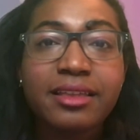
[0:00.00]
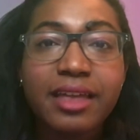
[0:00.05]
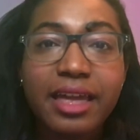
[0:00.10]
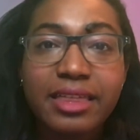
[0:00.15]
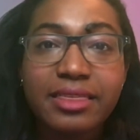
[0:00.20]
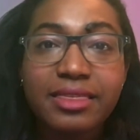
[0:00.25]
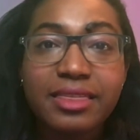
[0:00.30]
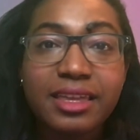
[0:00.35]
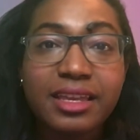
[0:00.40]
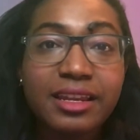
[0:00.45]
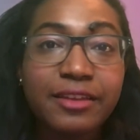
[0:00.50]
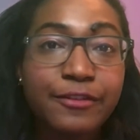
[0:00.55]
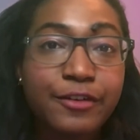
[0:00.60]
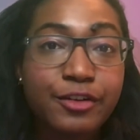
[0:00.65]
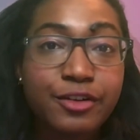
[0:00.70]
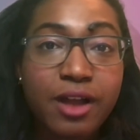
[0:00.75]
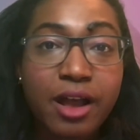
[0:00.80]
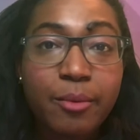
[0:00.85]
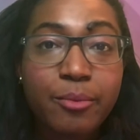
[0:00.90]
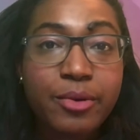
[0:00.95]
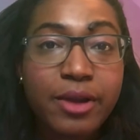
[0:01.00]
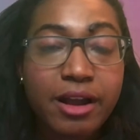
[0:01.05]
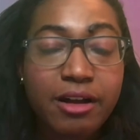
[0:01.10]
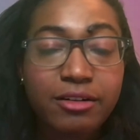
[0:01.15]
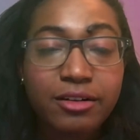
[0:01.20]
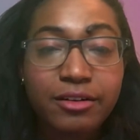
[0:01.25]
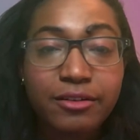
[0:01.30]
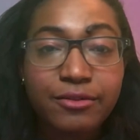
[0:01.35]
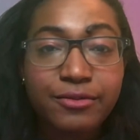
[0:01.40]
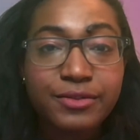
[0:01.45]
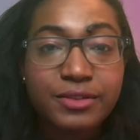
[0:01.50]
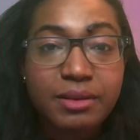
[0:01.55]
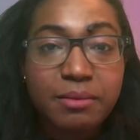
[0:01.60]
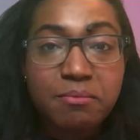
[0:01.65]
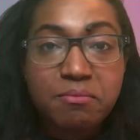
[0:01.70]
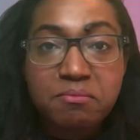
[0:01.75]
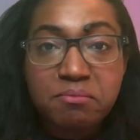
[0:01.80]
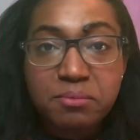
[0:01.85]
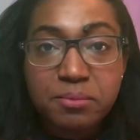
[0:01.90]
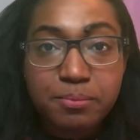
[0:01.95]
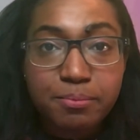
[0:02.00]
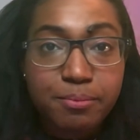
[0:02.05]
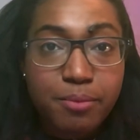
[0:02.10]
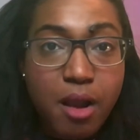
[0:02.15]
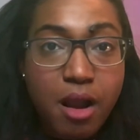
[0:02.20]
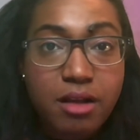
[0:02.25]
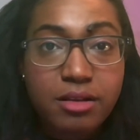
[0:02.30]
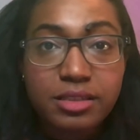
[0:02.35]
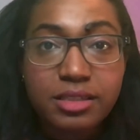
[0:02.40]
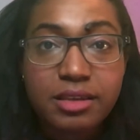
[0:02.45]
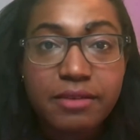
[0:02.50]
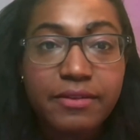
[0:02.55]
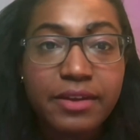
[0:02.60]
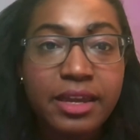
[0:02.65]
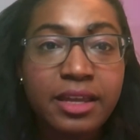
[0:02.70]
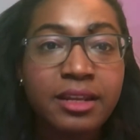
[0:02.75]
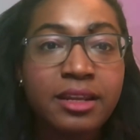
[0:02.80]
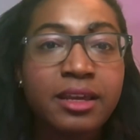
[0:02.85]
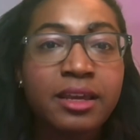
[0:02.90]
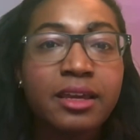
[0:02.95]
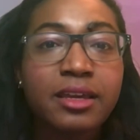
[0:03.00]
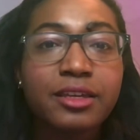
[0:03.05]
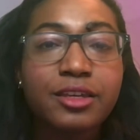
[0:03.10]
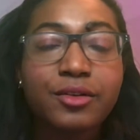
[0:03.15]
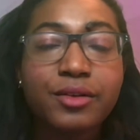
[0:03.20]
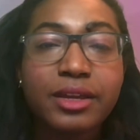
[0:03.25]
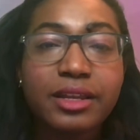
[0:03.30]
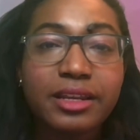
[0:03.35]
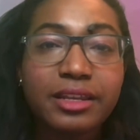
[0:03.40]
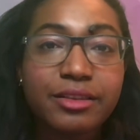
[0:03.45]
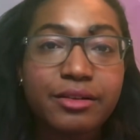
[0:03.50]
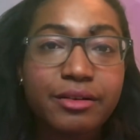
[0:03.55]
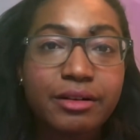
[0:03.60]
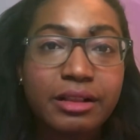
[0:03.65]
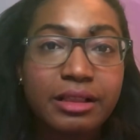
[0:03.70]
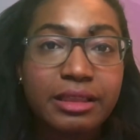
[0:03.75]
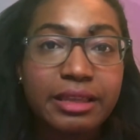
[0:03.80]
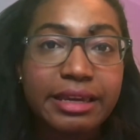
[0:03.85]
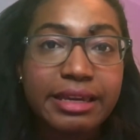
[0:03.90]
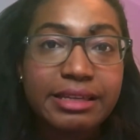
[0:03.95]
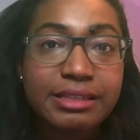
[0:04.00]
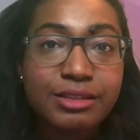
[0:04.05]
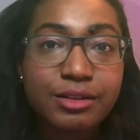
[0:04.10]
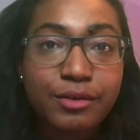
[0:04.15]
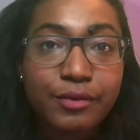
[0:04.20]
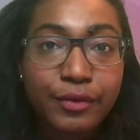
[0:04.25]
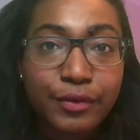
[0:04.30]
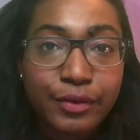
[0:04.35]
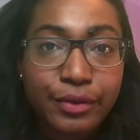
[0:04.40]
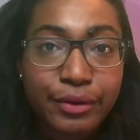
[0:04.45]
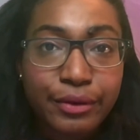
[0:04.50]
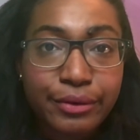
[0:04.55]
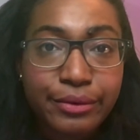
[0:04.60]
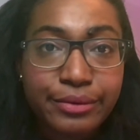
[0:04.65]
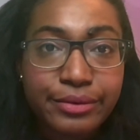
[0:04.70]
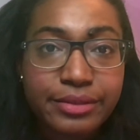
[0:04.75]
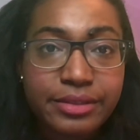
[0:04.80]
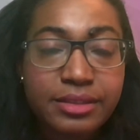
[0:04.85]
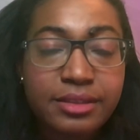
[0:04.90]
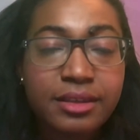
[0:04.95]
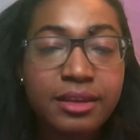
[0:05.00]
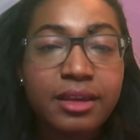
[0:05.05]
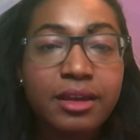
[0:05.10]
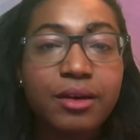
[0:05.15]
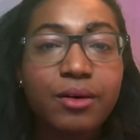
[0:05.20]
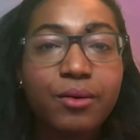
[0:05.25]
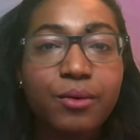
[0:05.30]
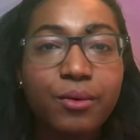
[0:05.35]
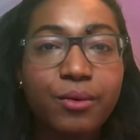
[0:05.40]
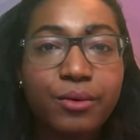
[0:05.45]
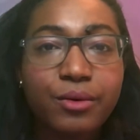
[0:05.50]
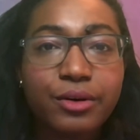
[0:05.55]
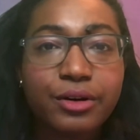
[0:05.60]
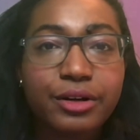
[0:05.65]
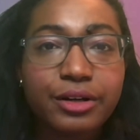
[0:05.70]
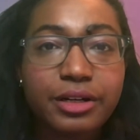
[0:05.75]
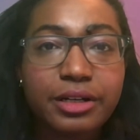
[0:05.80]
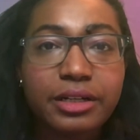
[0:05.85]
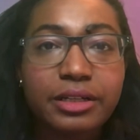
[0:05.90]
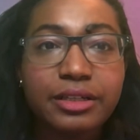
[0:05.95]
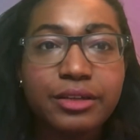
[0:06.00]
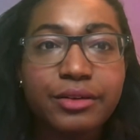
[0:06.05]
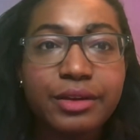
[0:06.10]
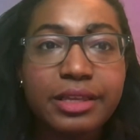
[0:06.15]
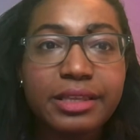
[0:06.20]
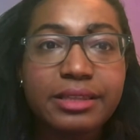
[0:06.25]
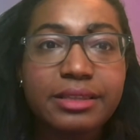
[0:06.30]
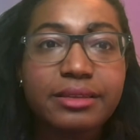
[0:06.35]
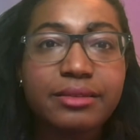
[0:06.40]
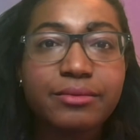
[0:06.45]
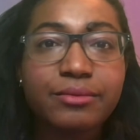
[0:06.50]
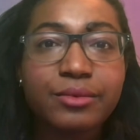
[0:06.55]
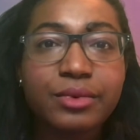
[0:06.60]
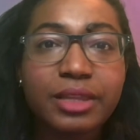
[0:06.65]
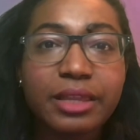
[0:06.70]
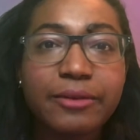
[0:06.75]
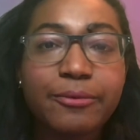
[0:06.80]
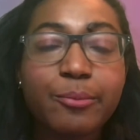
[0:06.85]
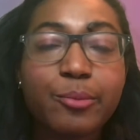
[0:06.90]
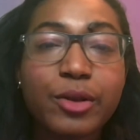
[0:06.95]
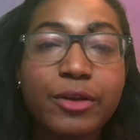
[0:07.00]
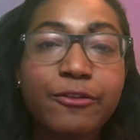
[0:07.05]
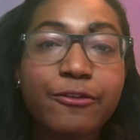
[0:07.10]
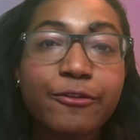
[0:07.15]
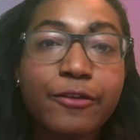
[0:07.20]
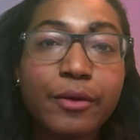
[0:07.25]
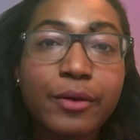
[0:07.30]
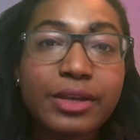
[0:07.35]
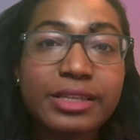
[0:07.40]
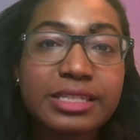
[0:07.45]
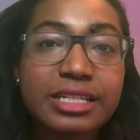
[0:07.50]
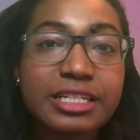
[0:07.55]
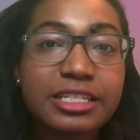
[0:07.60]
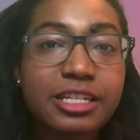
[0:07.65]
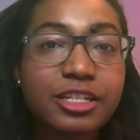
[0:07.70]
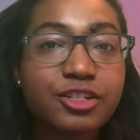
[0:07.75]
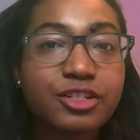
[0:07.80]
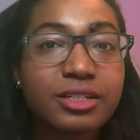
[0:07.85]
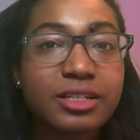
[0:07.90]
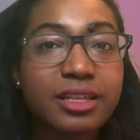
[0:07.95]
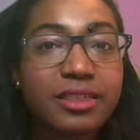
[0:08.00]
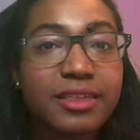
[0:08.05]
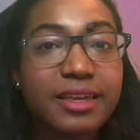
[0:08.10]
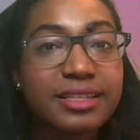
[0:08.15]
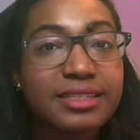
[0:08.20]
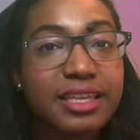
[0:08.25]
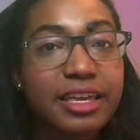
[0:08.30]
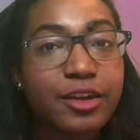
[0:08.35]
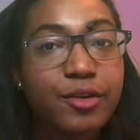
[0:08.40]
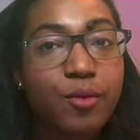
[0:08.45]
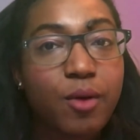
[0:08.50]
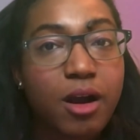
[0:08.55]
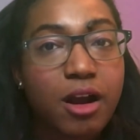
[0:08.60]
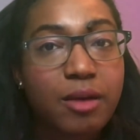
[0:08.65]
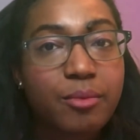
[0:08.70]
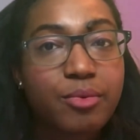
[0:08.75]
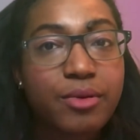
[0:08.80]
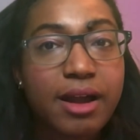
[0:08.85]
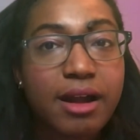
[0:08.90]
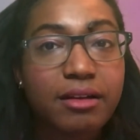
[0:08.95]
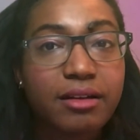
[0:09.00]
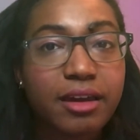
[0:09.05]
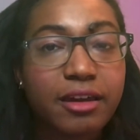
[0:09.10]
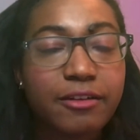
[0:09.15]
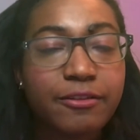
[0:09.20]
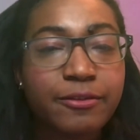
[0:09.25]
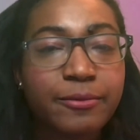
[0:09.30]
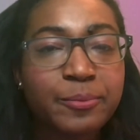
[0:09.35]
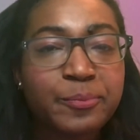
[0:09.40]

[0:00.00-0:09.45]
And then if you're not proud of some parts of it, you can either glaze over those, or you can really bring focus and attention to things that you are proud of.